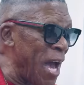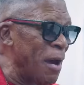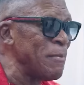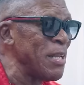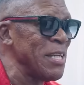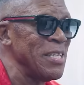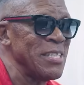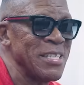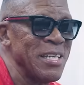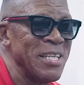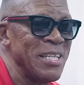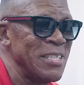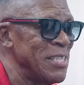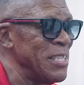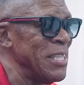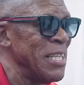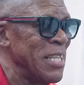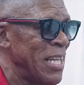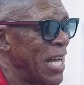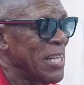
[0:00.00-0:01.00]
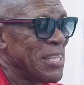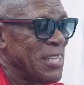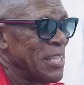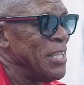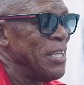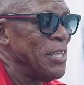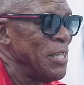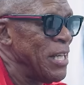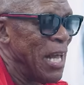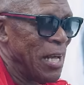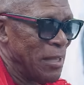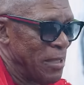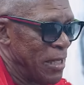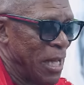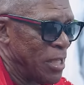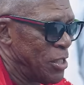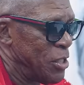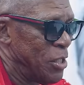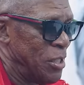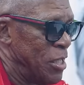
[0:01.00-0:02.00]
families, and this is like the, like,
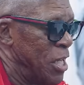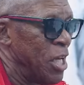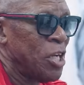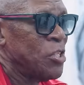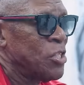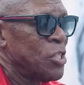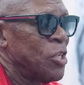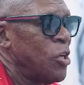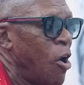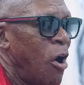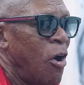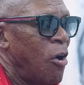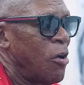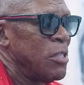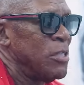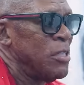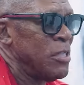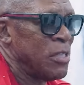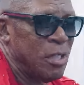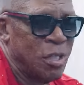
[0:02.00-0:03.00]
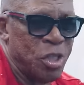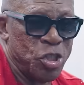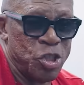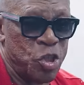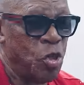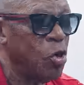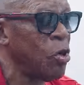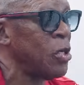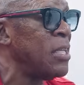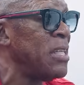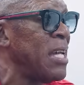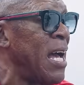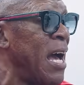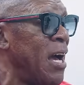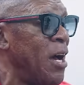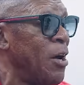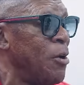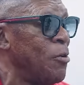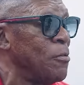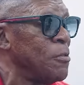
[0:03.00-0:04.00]
like the Nickerson Gardens and the Jordan
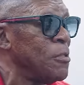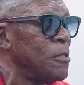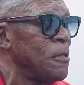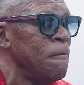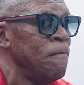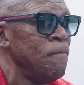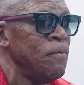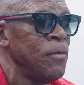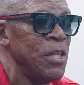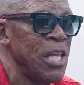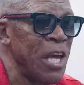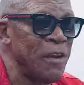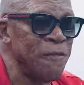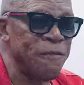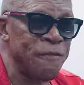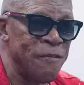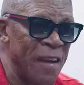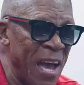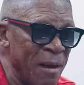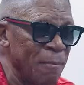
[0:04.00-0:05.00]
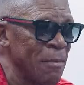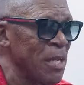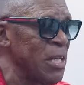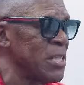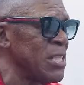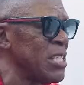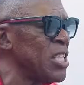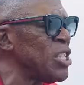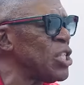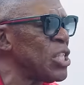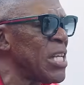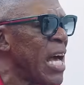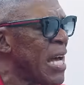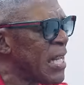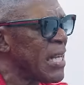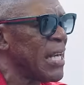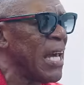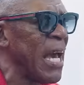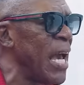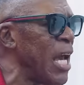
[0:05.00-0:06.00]
Downs. That families, this is
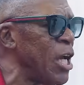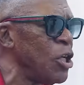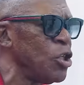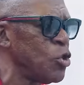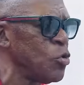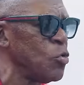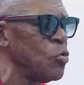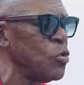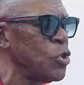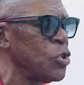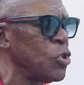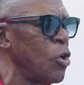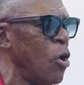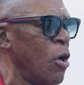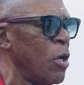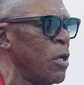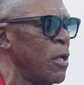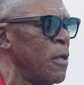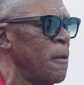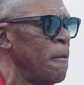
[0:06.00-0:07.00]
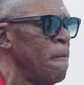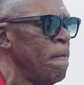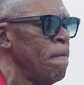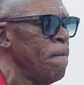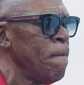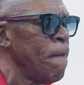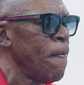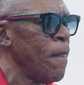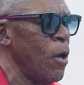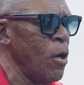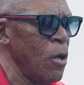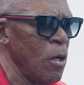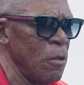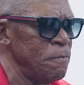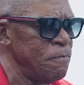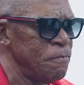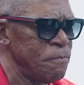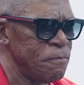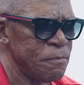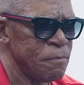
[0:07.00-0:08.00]
how the gang truth started.
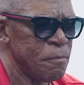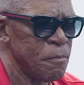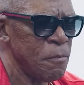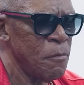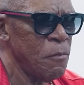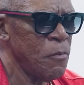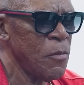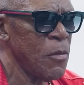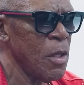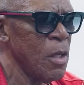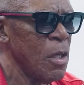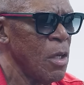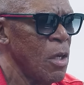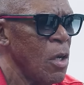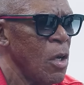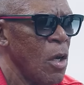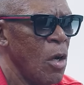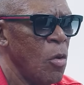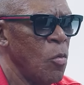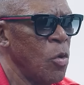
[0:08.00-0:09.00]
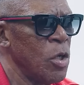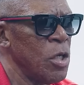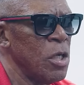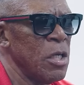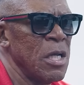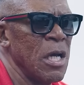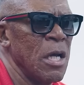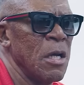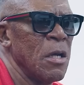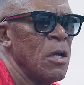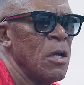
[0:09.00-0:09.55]
Um, one of